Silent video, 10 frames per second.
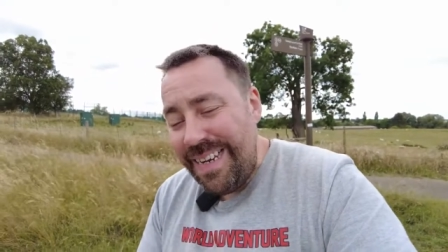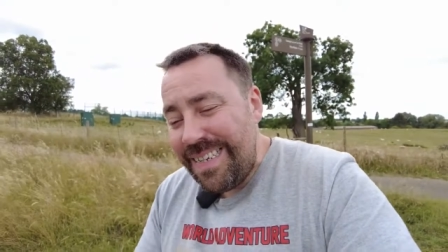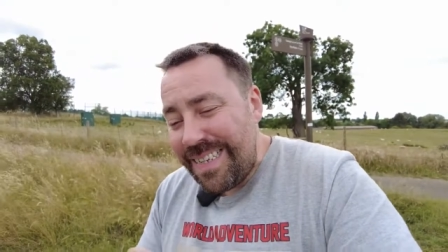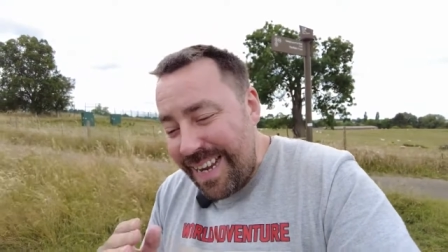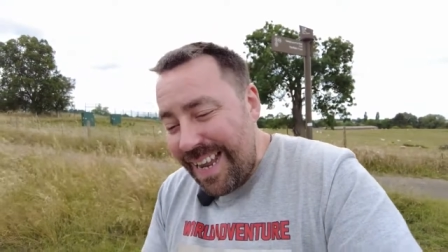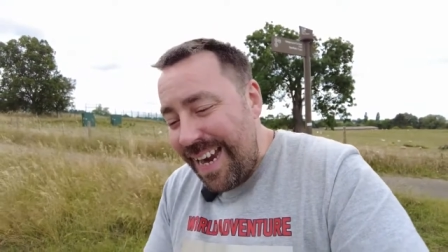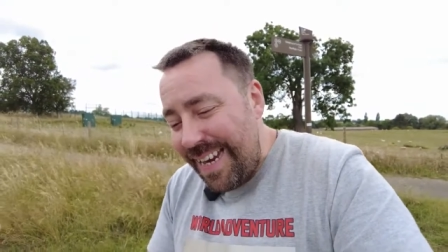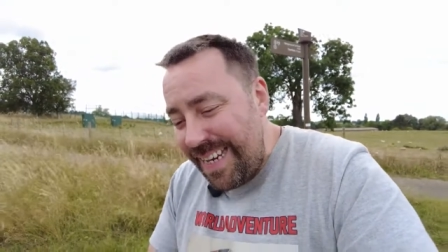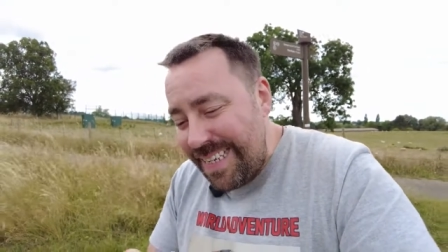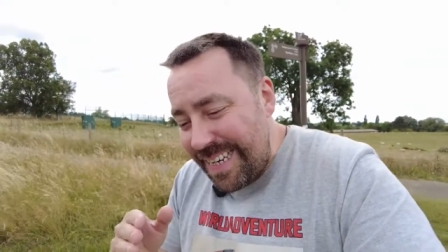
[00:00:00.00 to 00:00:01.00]
So
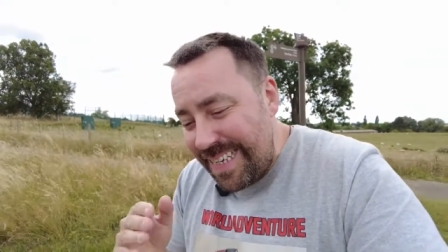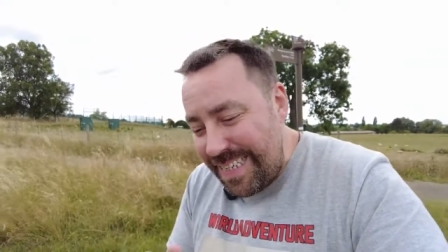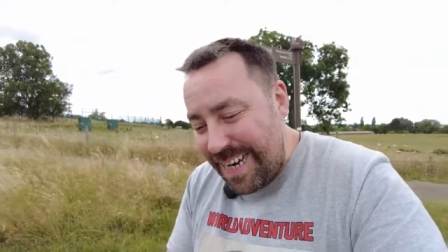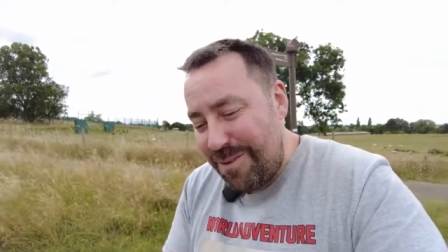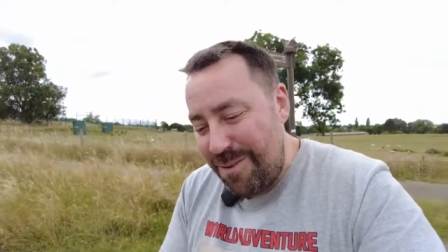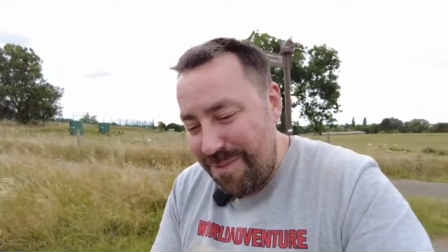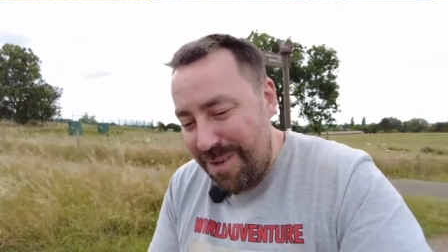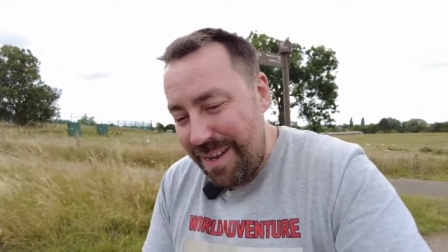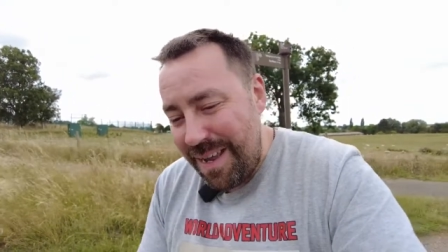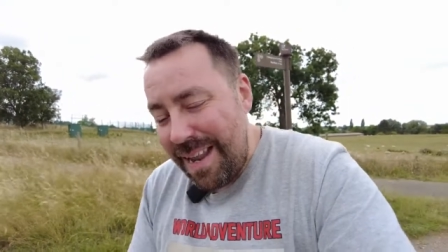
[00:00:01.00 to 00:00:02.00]
ladies and
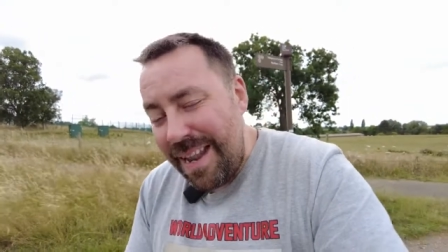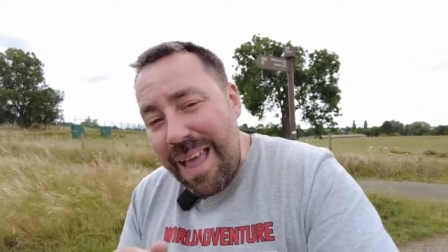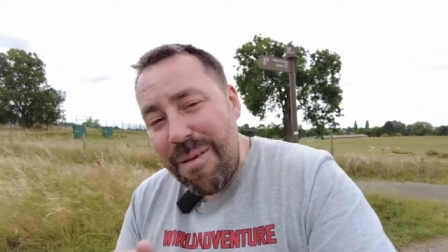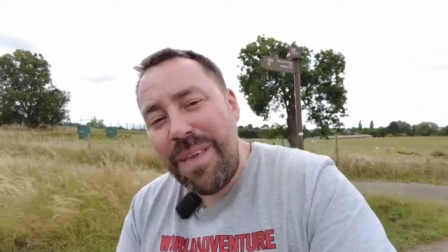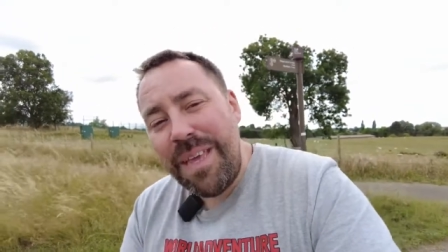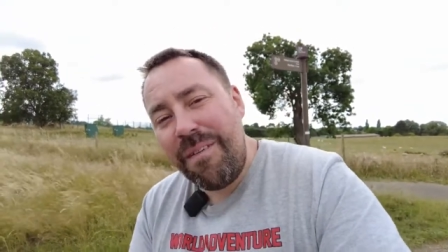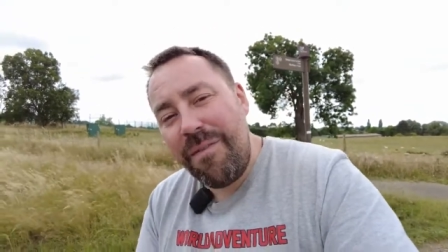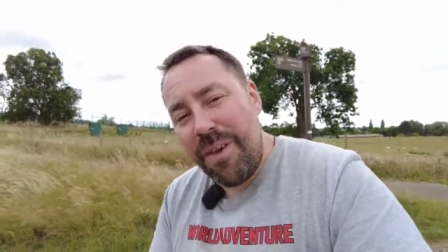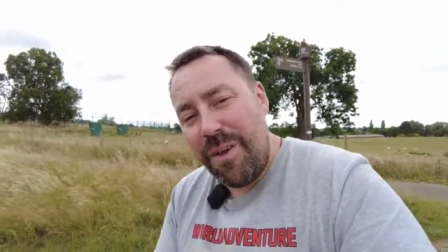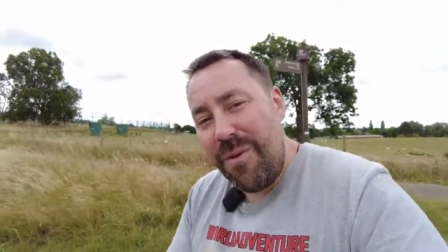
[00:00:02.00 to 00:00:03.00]
gentlemen, let me give
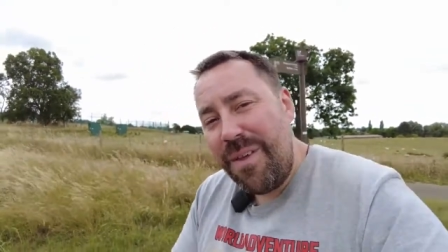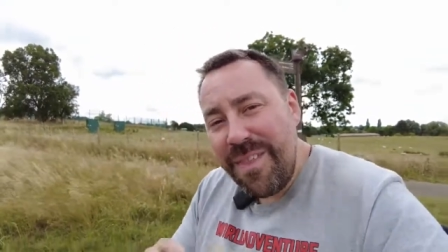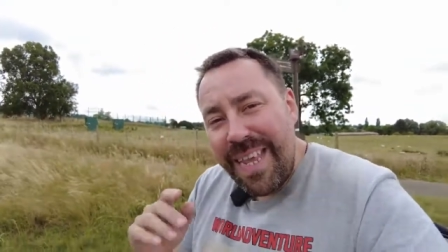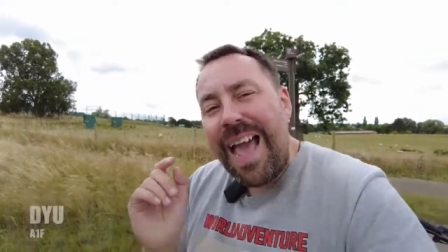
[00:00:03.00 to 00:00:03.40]
you the